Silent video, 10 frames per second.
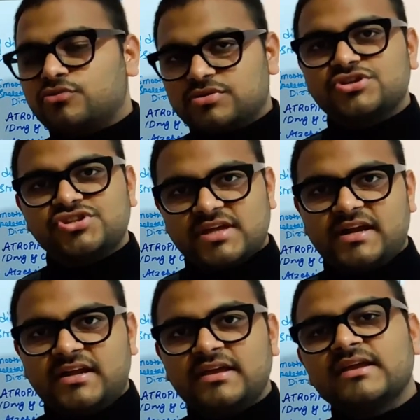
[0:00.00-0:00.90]
through the
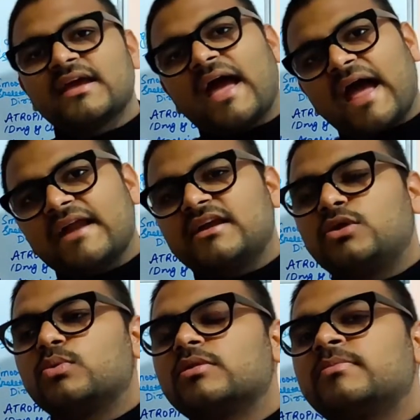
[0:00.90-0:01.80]
GIT, and
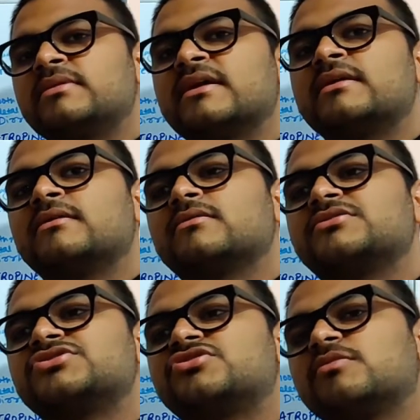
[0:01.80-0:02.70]
it will be
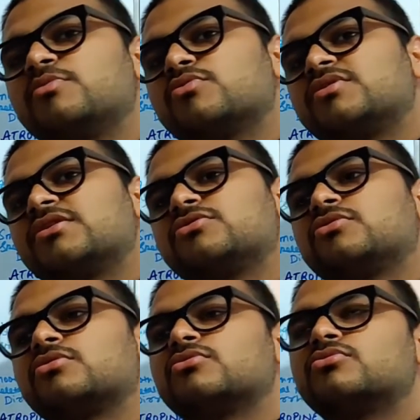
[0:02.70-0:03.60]
then
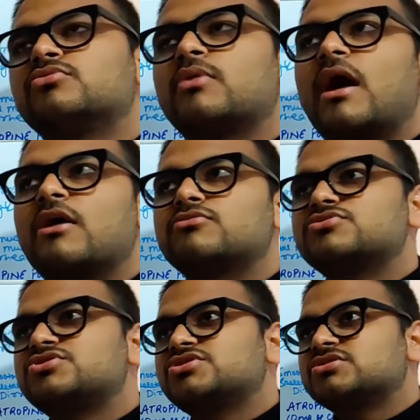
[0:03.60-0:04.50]
distributed
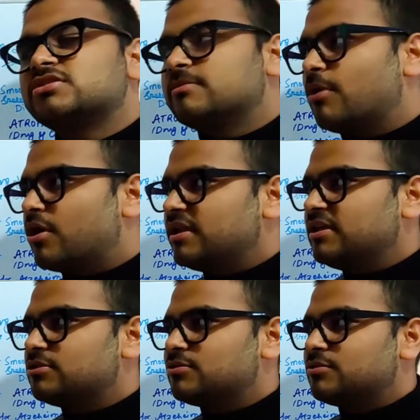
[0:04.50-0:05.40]
throughout the
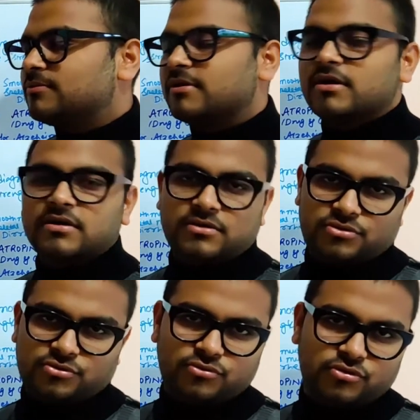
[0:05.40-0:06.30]
body
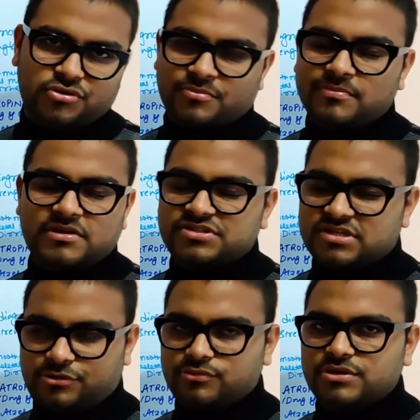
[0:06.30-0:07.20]
through blood
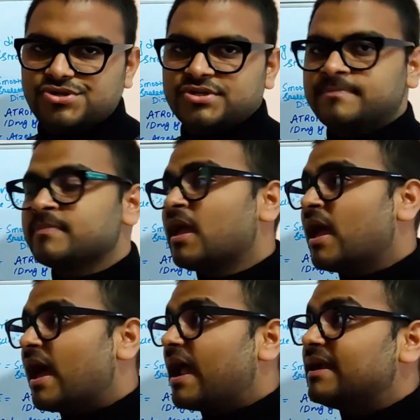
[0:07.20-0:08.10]
circulation.
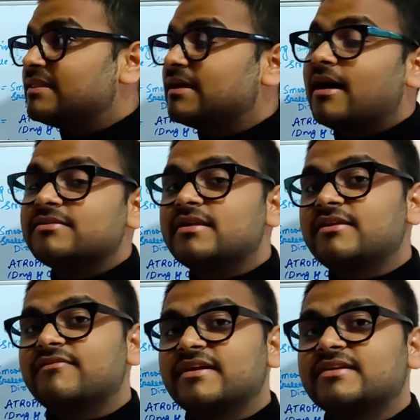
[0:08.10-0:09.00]
And the other
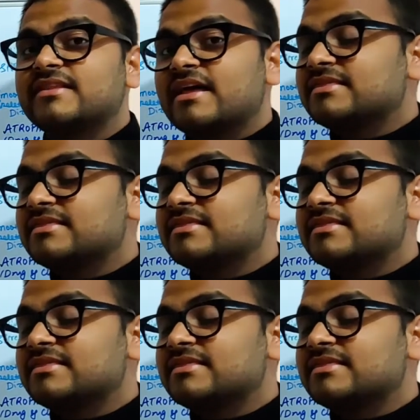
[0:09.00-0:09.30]
effect